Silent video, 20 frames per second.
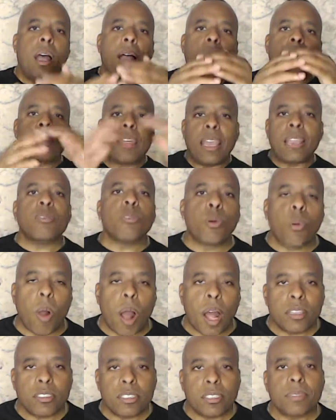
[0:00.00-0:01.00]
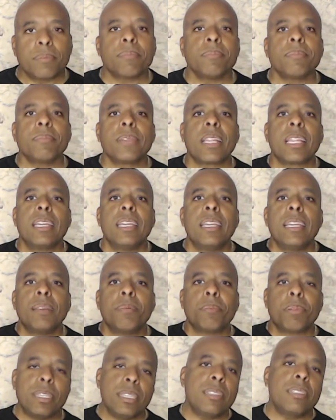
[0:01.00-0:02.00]
thanks for watching.
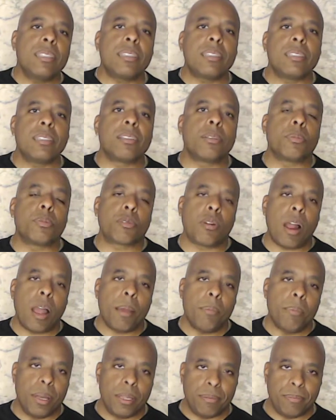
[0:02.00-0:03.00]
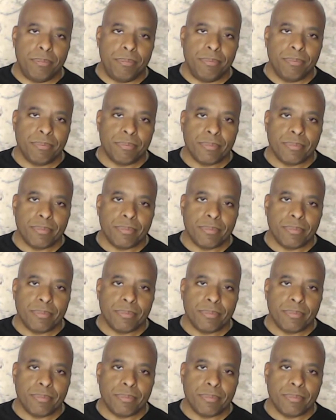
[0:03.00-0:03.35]
Please hit the subscribe button,